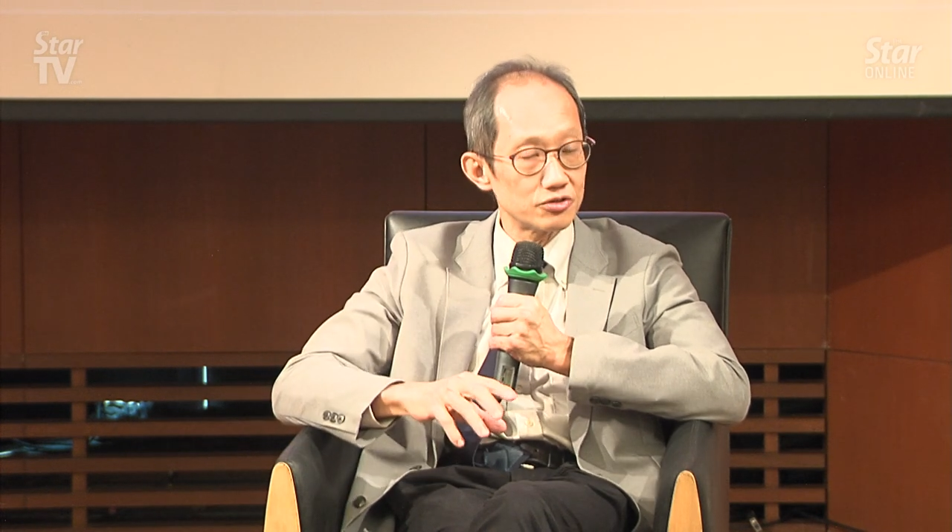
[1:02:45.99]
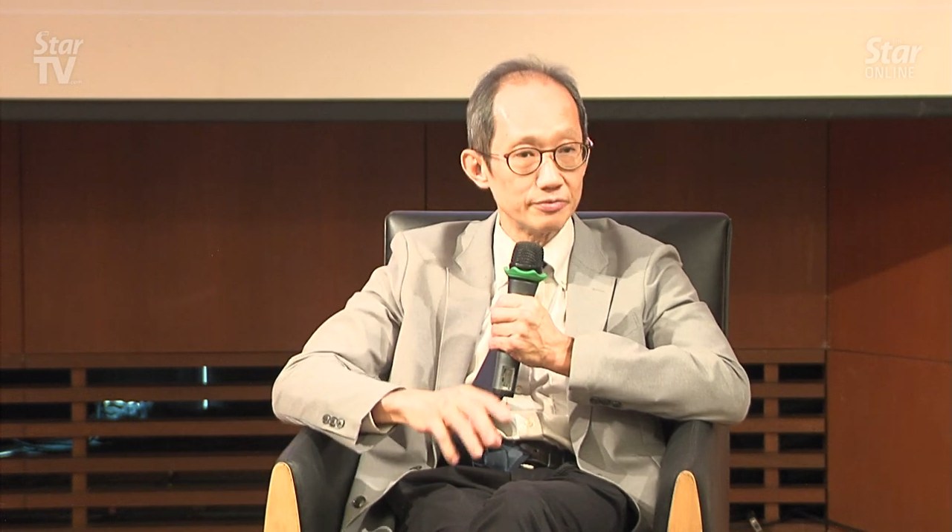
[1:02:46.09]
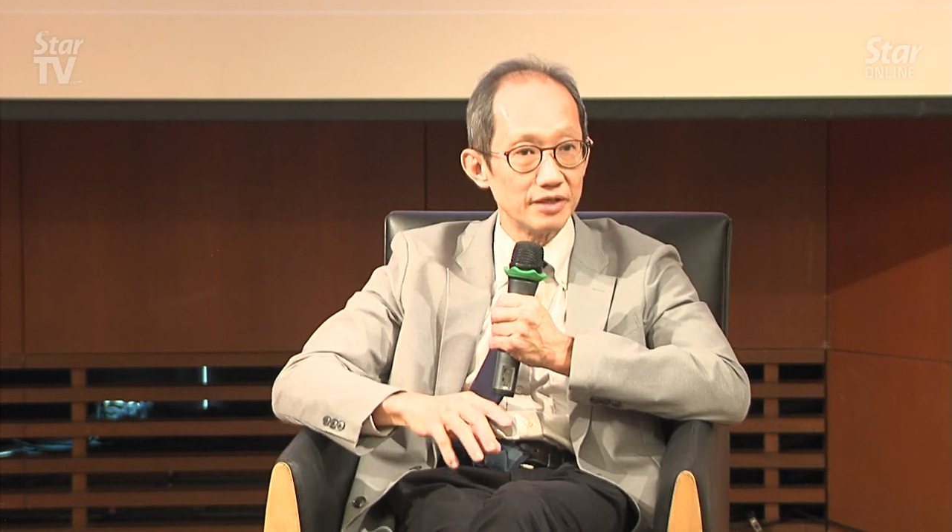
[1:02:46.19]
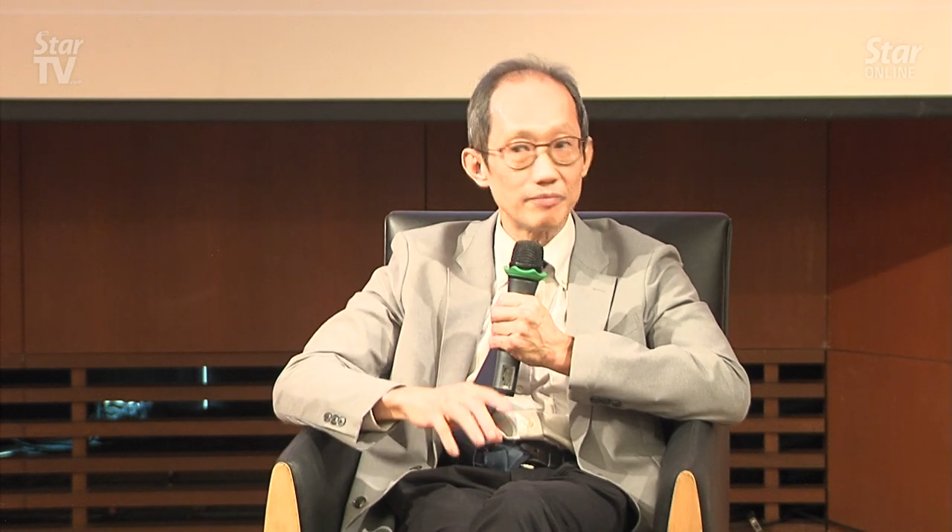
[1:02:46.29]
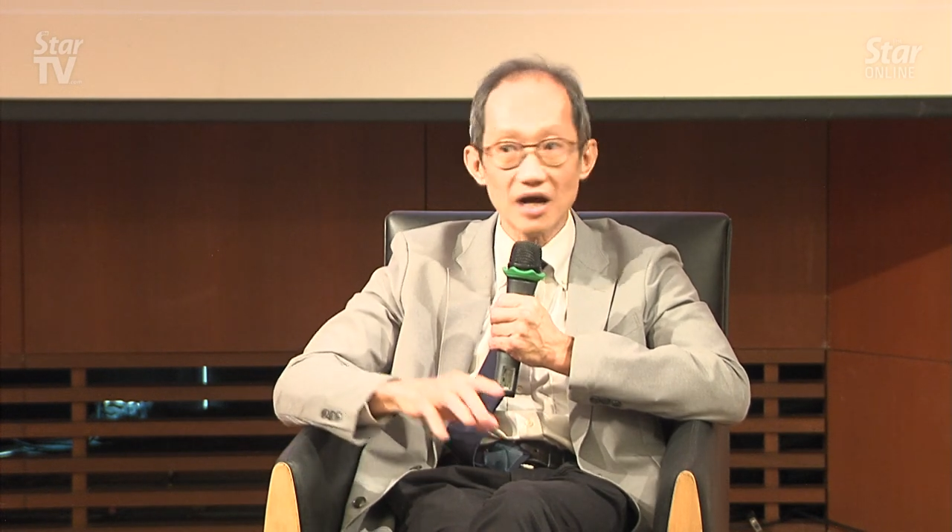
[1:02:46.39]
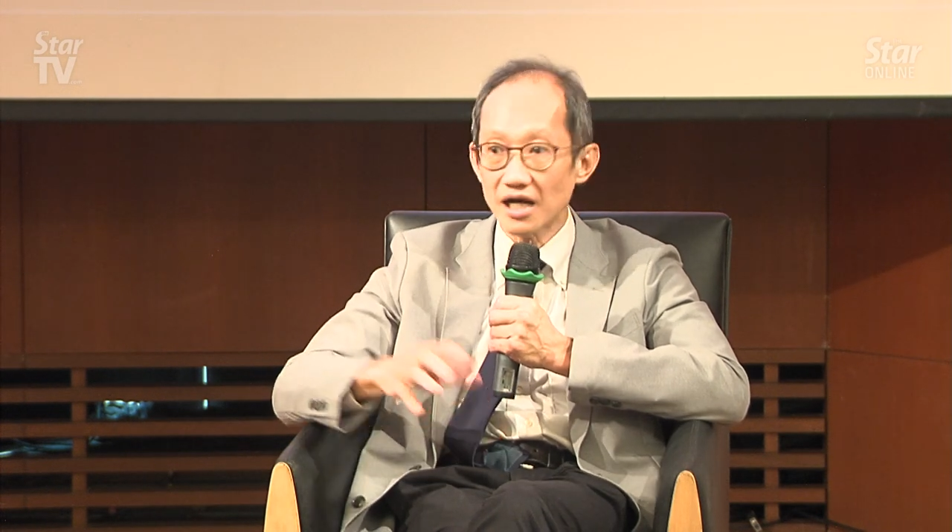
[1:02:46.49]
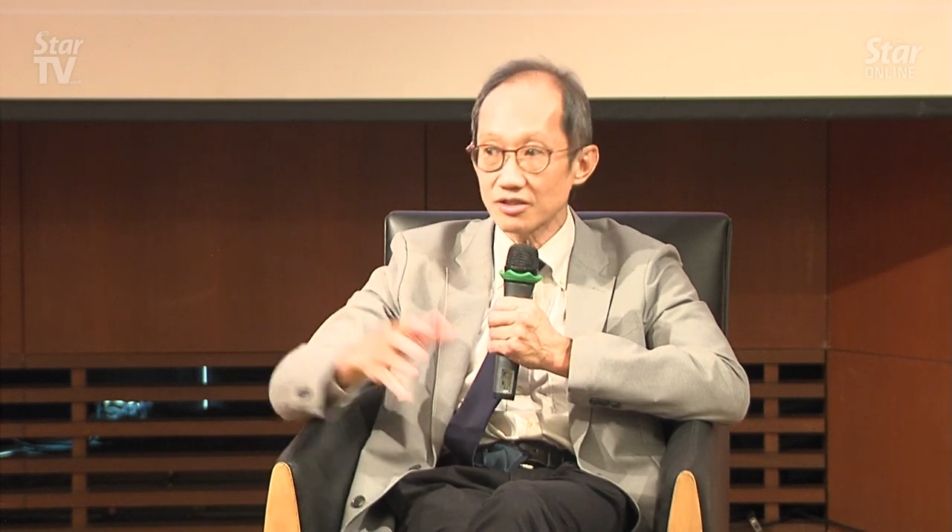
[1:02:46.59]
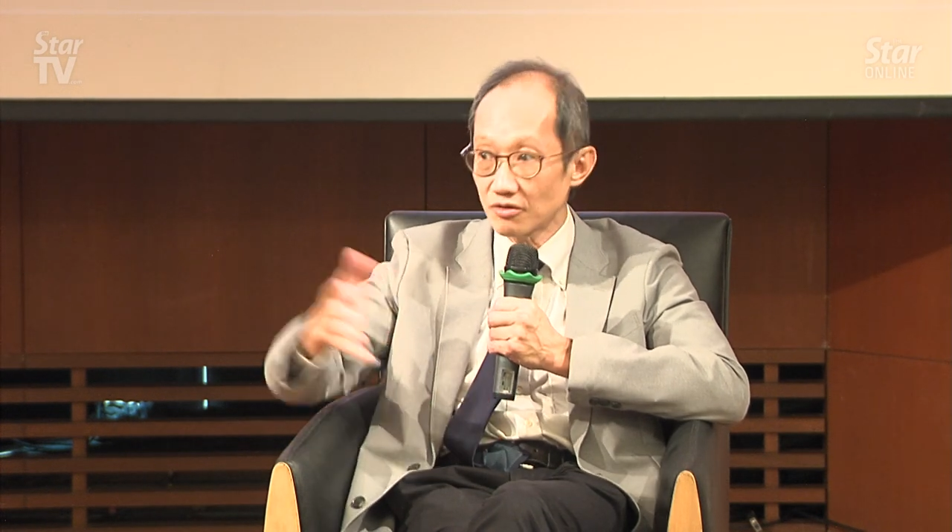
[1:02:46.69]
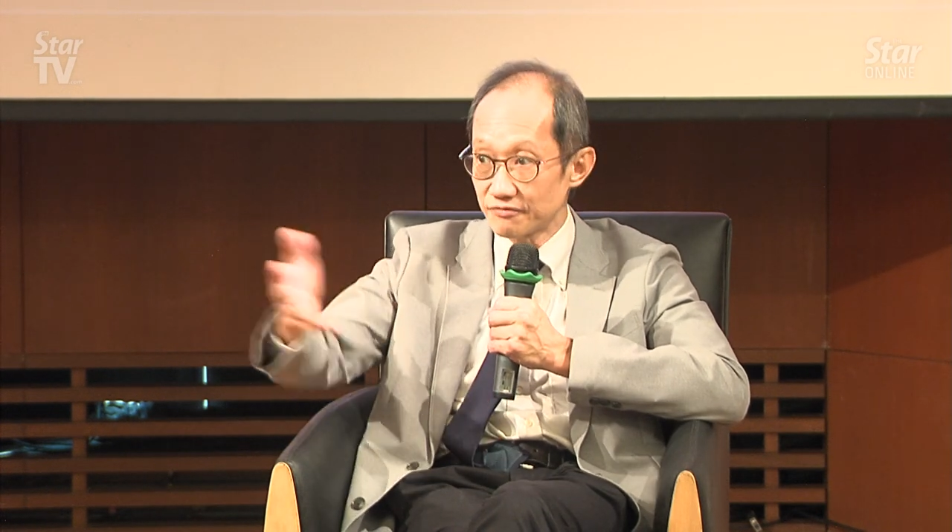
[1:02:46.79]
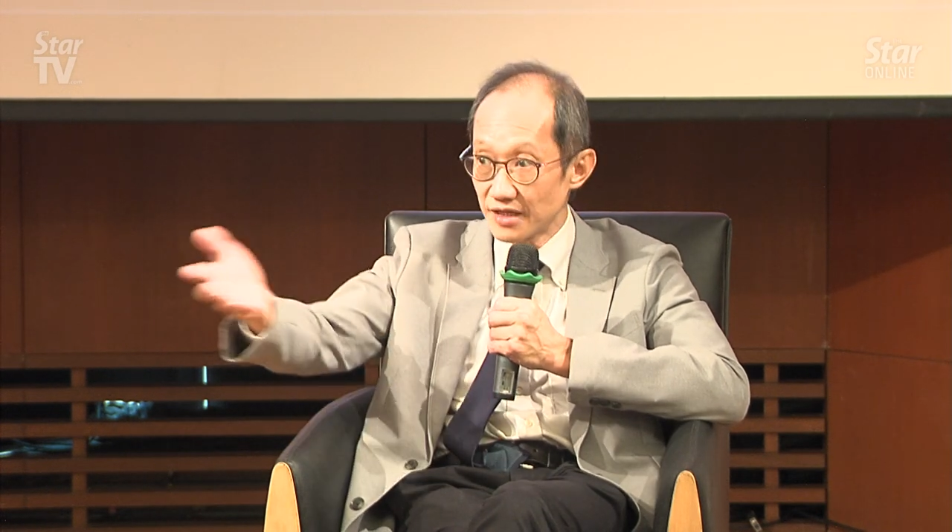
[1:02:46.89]
to be part
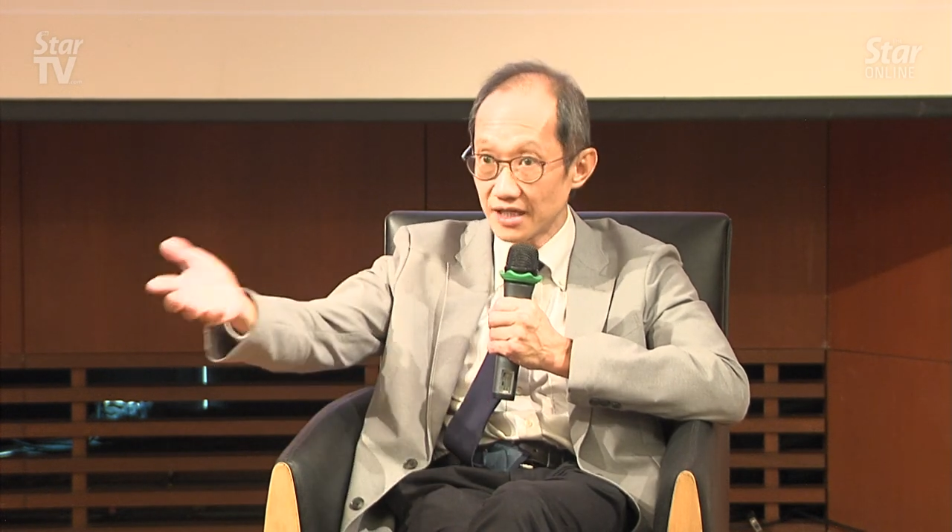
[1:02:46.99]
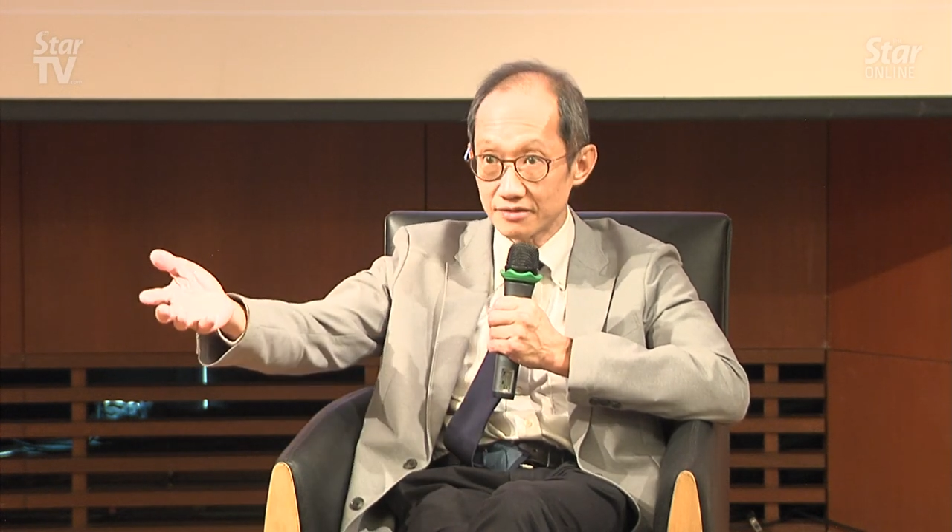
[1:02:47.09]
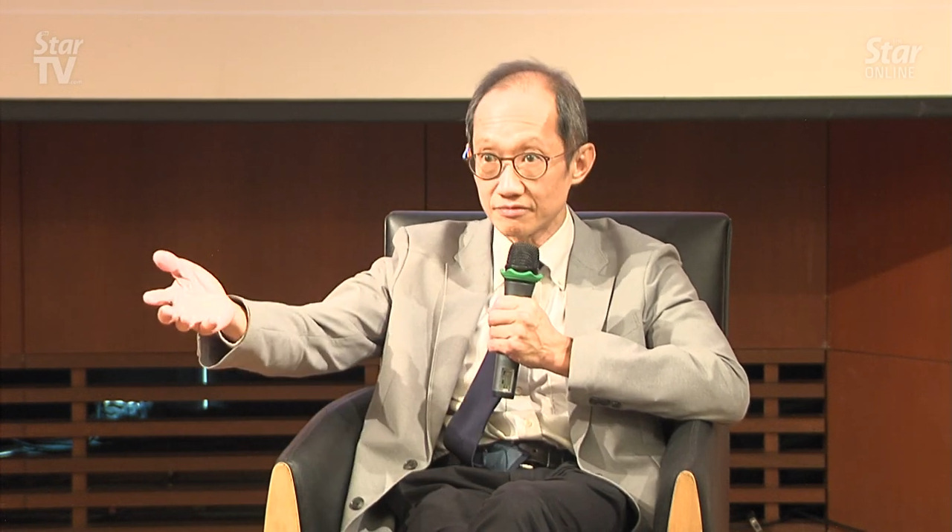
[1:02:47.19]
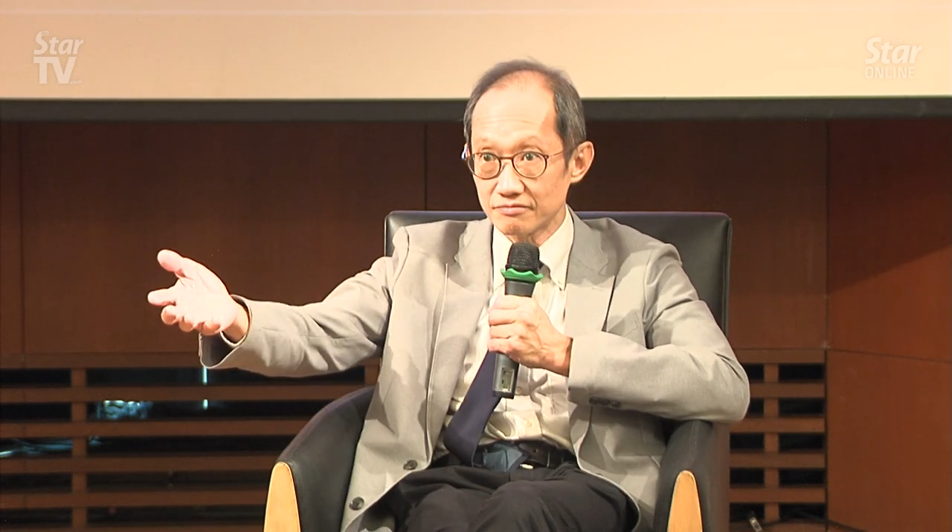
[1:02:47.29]
of that